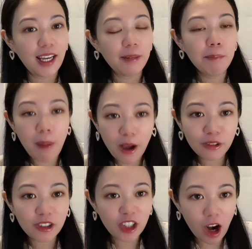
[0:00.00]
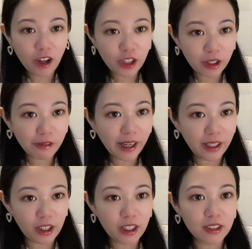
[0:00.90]
in most chart
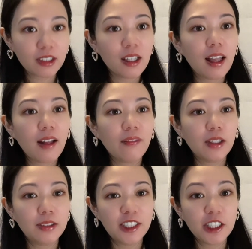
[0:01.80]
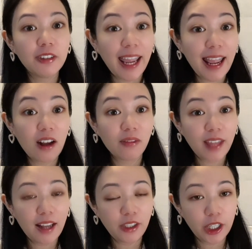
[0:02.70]
generators, they still count
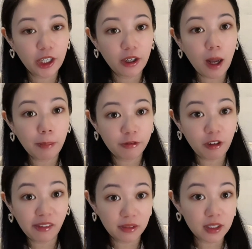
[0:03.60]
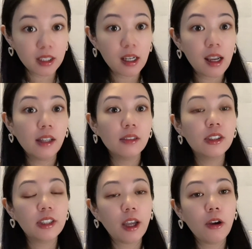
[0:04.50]
that year up front.
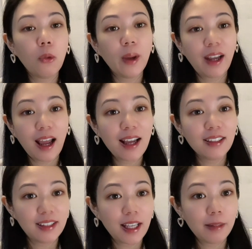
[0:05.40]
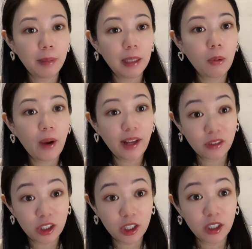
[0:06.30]
So when I said people
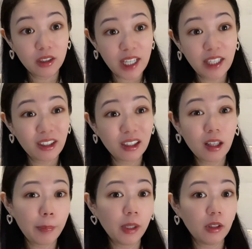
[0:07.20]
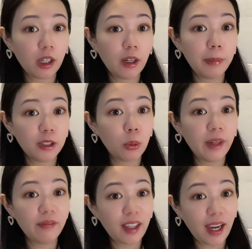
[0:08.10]
enter 10-year luck pillar
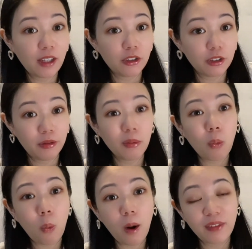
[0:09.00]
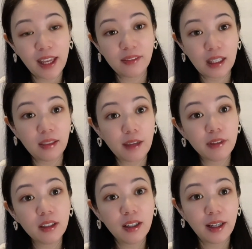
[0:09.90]
between the age of 1 and
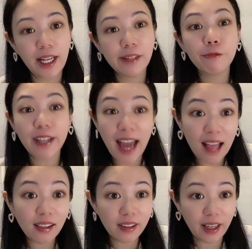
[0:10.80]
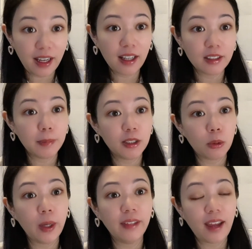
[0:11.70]
11, in reality it's
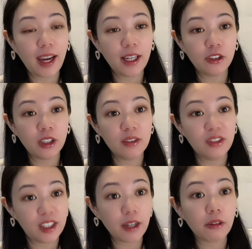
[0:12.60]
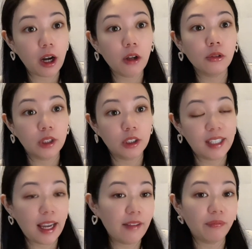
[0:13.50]
between age 0 to
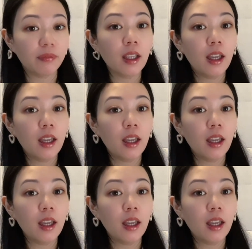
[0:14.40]
10.